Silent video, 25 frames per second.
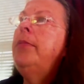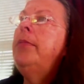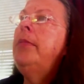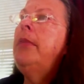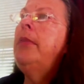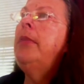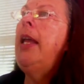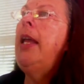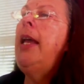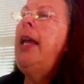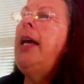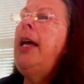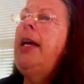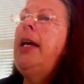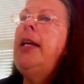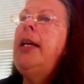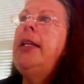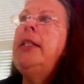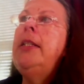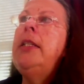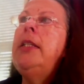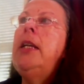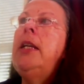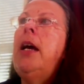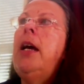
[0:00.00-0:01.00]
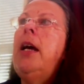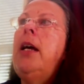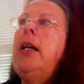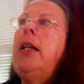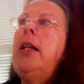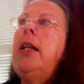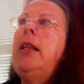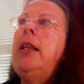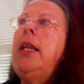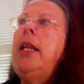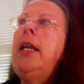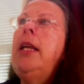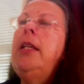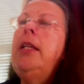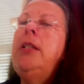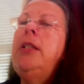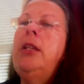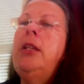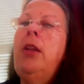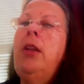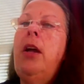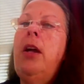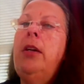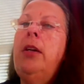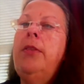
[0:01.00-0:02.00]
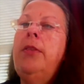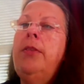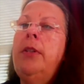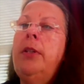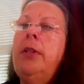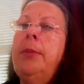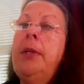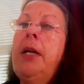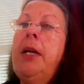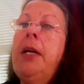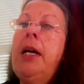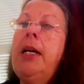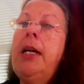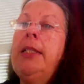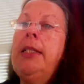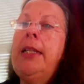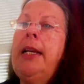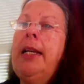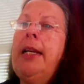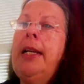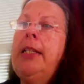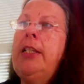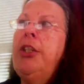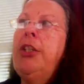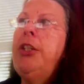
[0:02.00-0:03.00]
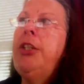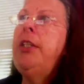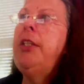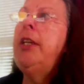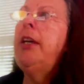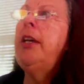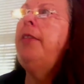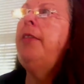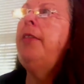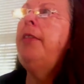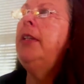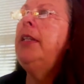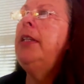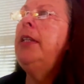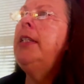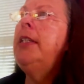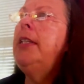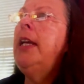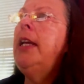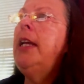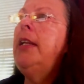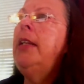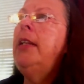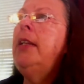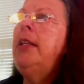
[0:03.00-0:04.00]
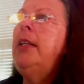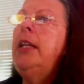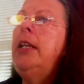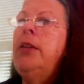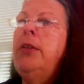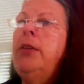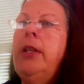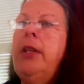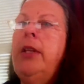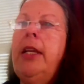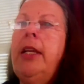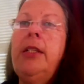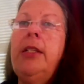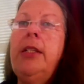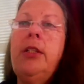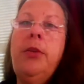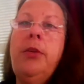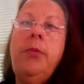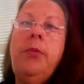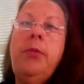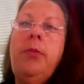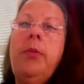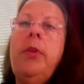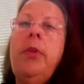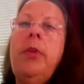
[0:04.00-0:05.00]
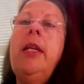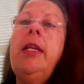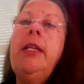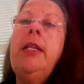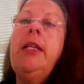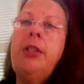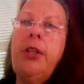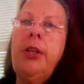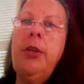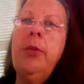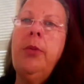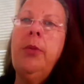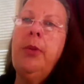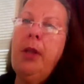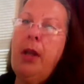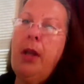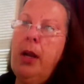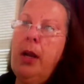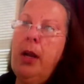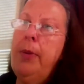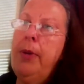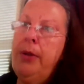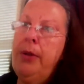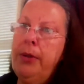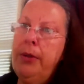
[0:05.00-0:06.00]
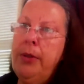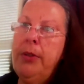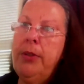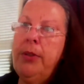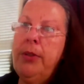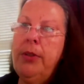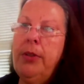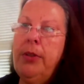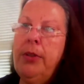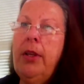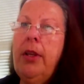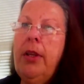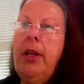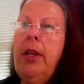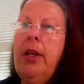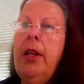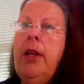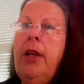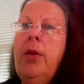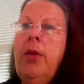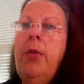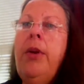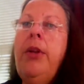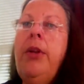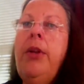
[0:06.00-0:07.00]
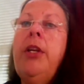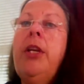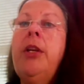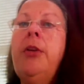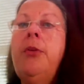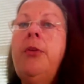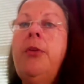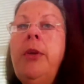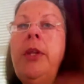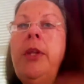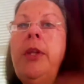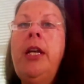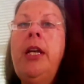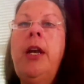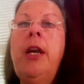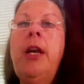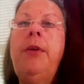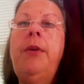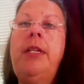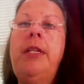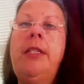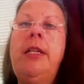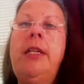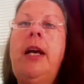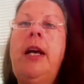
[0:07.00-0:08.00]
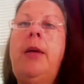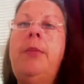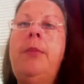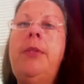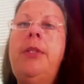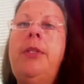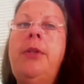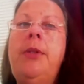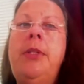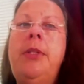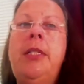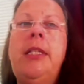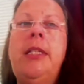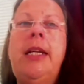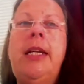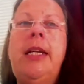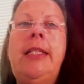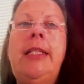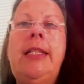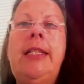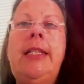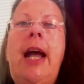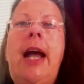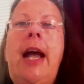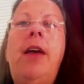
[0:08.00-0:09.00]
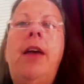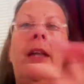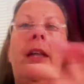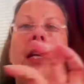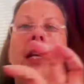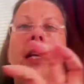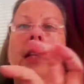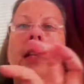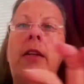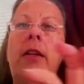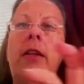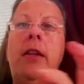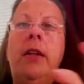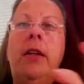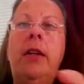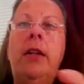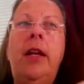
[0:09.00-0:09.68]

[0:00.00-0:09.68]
And link to long form content. She definitely said, link. So link to your blog post where you can really go in depth. So it's nice to have like a little